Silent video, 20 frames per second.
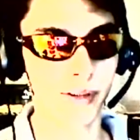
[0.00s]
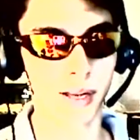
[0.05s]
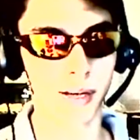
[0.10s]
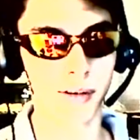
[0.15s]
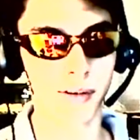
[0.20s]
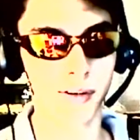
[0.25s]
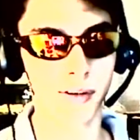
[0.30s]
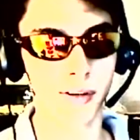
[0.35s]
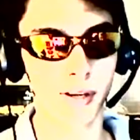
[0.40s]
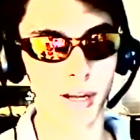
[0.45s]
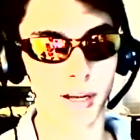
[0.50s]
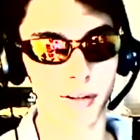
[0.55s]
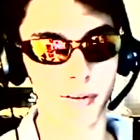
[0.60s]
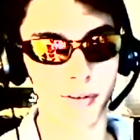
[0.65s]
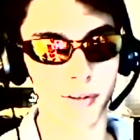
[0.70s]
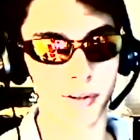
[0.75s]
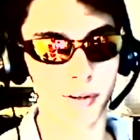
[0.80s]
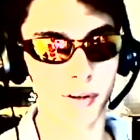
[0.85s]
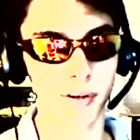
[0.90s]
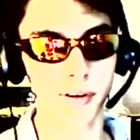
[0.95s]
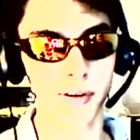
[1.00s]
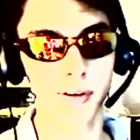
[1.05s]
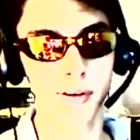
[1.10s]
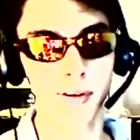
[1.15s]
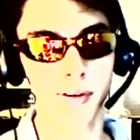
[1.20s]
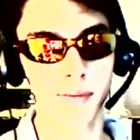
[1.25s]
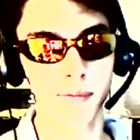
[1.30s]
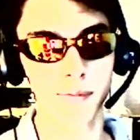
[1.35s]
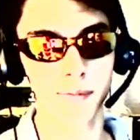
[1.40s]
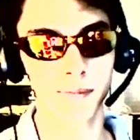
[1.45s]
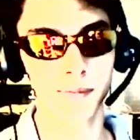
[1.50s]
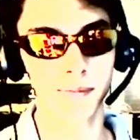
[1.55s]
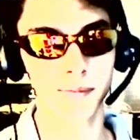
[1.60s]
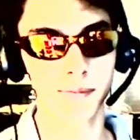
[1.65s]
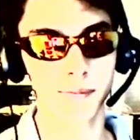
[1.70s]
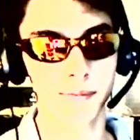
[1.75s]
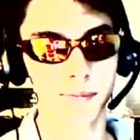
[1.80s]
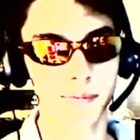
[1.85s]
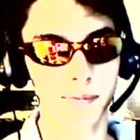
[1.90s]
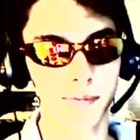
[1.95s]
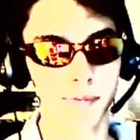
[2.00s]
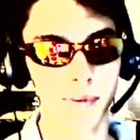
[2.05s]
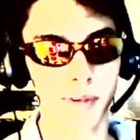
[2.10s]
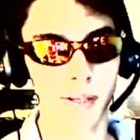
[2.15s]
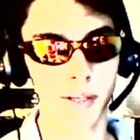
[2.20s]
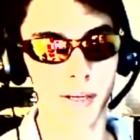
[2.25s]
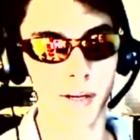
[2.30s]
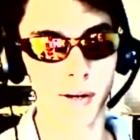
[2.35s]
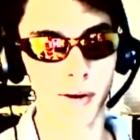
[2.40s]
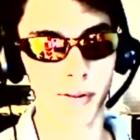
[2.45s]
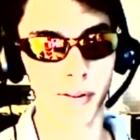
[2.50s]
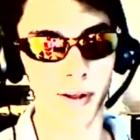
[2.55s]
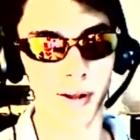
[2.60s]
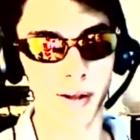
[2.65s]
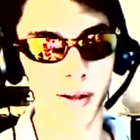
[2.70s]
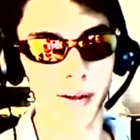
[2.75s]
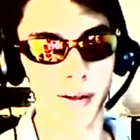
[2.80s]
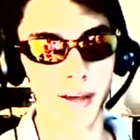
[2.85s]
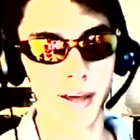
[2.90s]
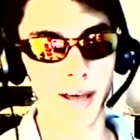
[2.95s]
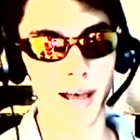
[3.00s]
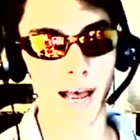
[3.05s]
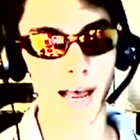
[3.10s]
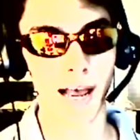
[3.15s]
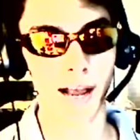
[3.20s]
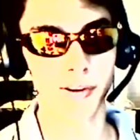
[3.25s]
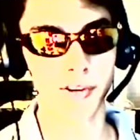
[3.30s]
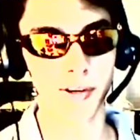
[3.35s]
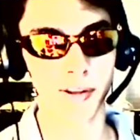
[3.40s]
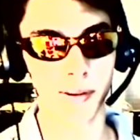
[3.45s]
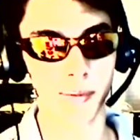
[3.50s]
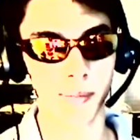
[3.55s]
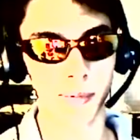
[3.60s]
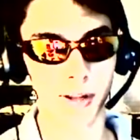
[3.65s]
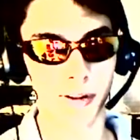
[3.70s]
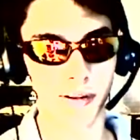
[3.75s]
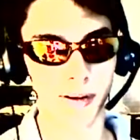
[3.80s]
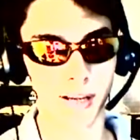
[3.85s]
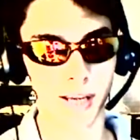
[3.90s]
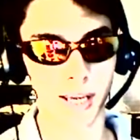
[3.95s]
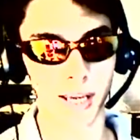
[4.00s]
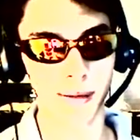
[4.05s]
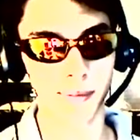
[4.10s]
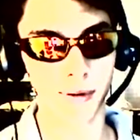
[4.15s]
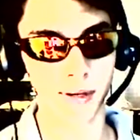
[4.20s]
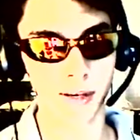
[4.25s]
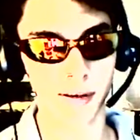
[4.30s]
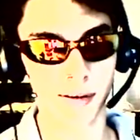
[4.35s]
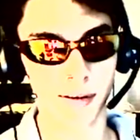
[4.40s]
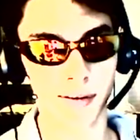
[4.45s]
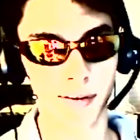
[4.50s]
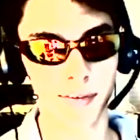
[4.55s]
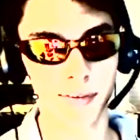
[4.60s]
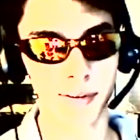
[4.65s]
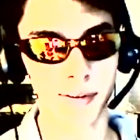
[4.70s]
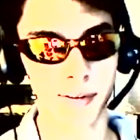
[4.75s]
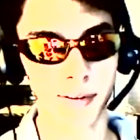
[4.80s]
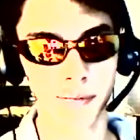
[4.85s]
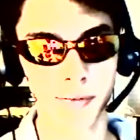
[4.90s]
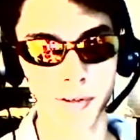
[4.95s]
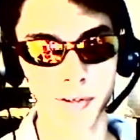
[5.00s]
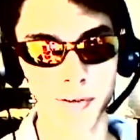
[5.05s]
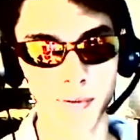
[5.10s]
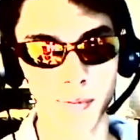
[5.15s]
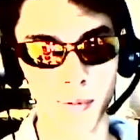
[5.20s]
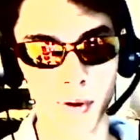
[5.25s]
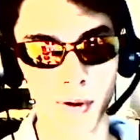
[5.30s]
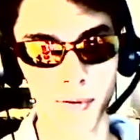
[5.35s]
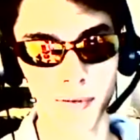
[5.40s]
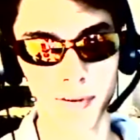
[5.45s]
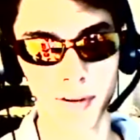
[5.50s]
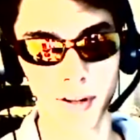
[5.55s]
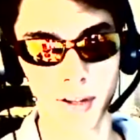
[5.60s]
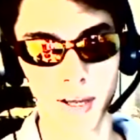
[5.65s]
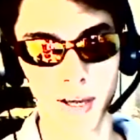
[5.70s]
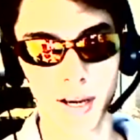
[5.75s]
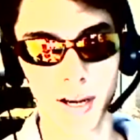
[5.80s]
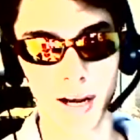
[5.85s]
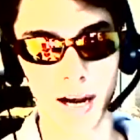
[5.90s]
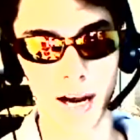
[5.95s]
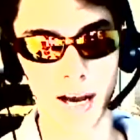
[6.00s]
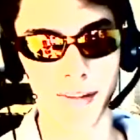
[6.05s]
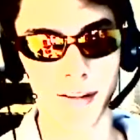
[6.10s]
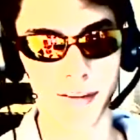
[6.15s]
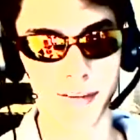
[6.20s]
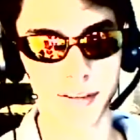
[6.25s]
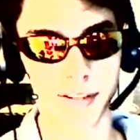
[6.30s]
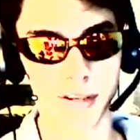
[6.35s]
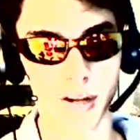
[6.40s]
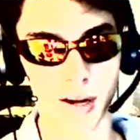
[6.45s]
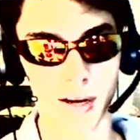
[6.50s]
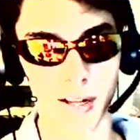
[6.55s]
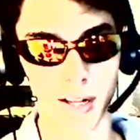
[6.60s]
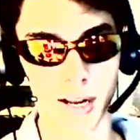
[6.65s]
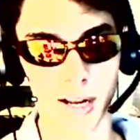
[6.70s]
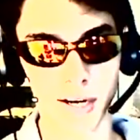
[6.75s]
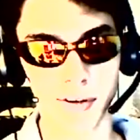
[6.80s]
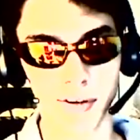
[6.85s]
and I guess you could hear the action in the middle of the game, you could see the visuals, and that's done. And